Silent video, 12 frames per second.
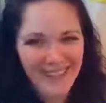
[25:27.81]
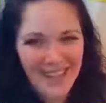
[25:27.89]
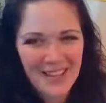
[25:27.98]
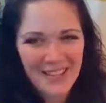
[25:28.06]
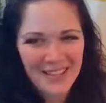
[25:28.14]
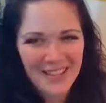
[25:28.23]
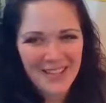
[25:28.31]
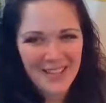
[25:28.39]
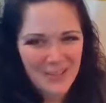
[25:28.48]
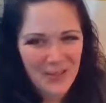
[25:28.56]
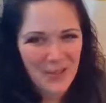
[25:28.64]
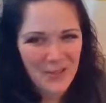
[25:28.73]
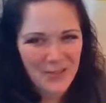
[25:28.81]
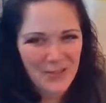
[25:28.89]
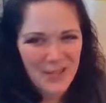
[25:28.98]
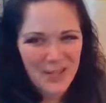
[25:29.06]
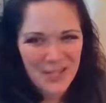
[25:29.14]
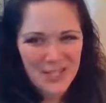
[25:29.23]
that the author's
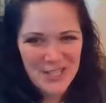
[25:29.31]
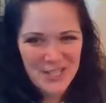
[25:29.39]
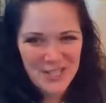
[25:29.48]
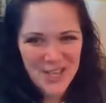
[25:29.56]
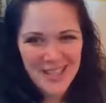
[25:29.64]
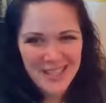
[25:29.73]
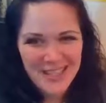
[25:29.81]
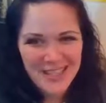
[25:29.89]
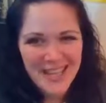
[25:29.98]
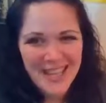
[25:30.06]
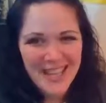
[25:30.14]
trying to teach us,